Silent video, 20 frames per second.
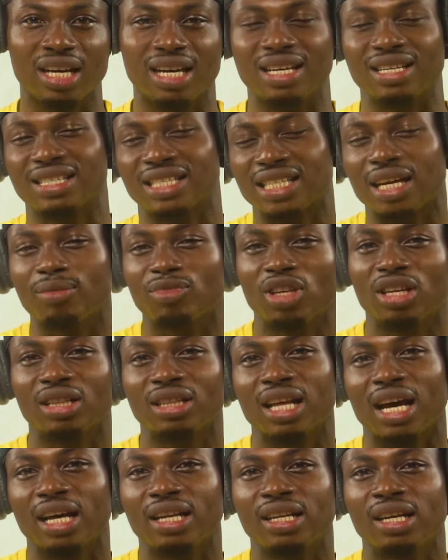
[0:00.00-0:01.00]
it's
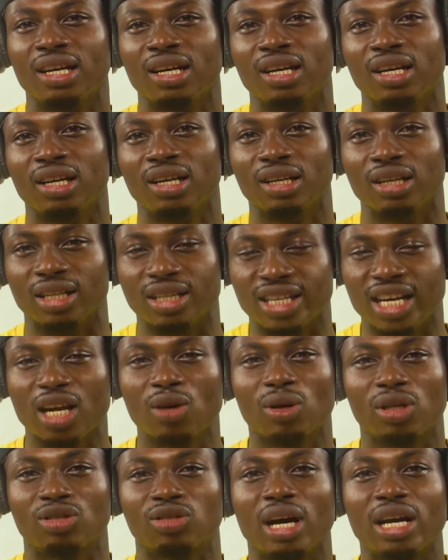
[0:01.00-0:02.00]
something that they
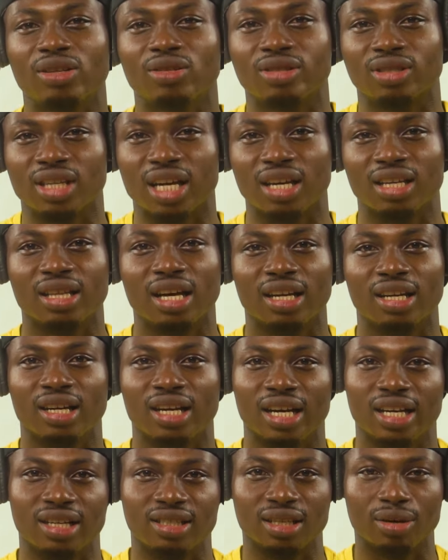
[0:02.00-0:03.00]
were trying to say that
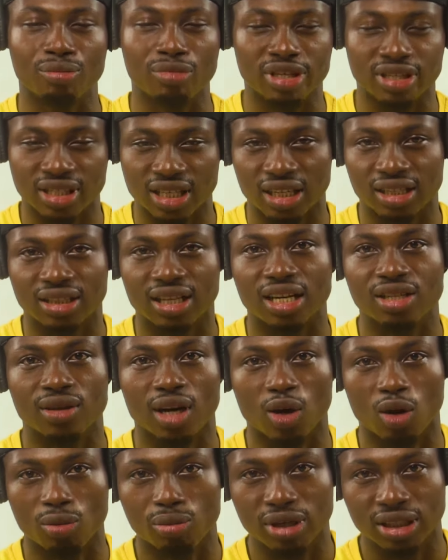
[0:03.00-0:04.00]
it is a mistake that you
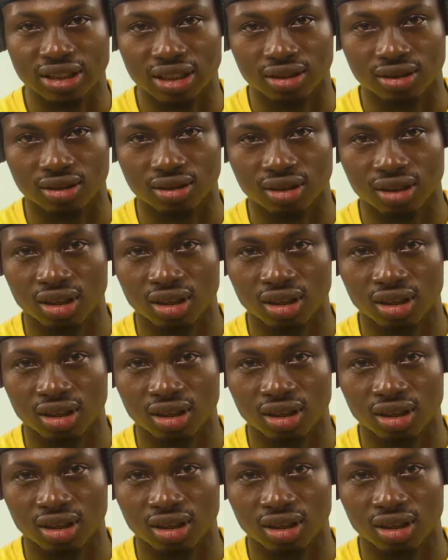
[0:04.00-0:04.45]
are committing.